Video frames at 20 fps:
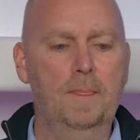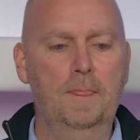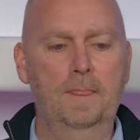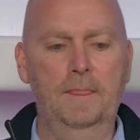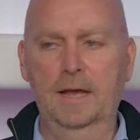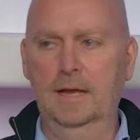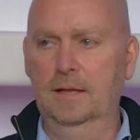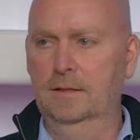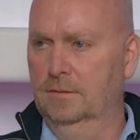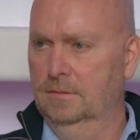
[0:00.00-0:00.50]

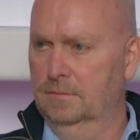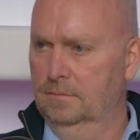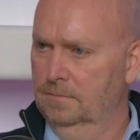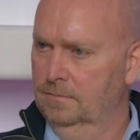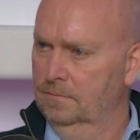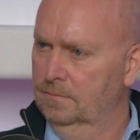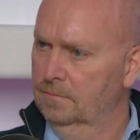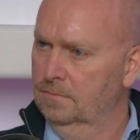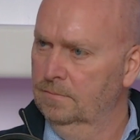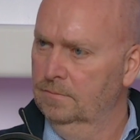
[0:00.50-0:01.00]
than
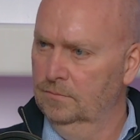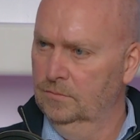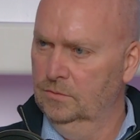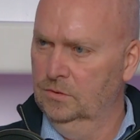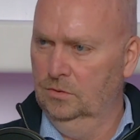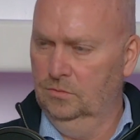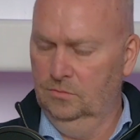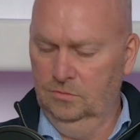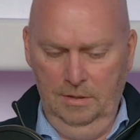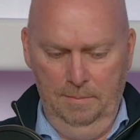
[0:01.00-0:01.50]

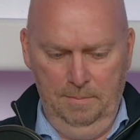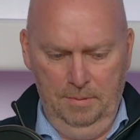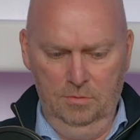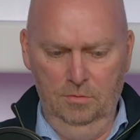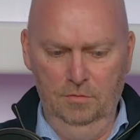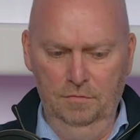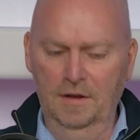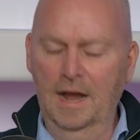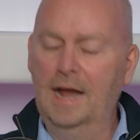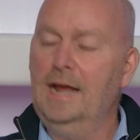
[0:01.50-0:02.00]
the
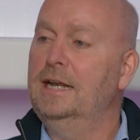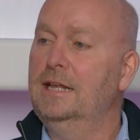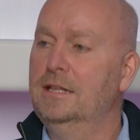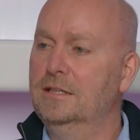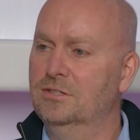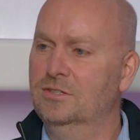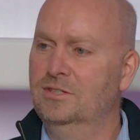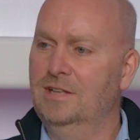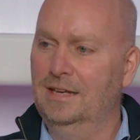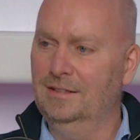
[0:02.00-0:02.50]
typical
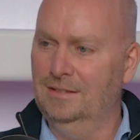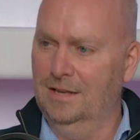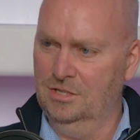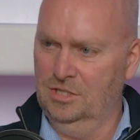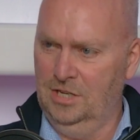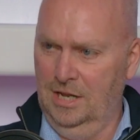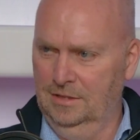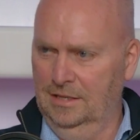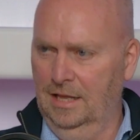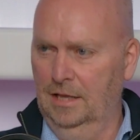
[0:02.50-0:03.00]
finance data
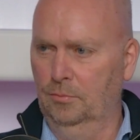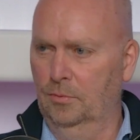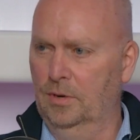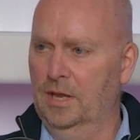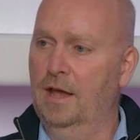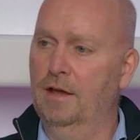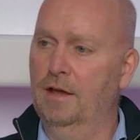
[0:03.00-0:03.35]
set that we